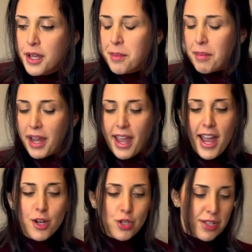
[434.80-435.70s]
my
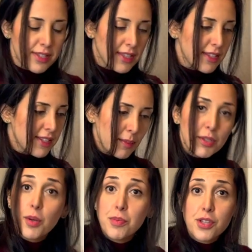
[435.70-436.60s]
actions and the
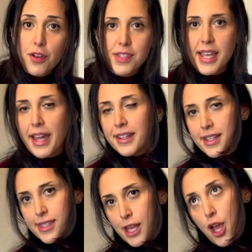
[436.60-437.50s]
symptoms of
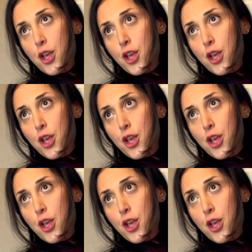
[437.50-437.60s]
sadness.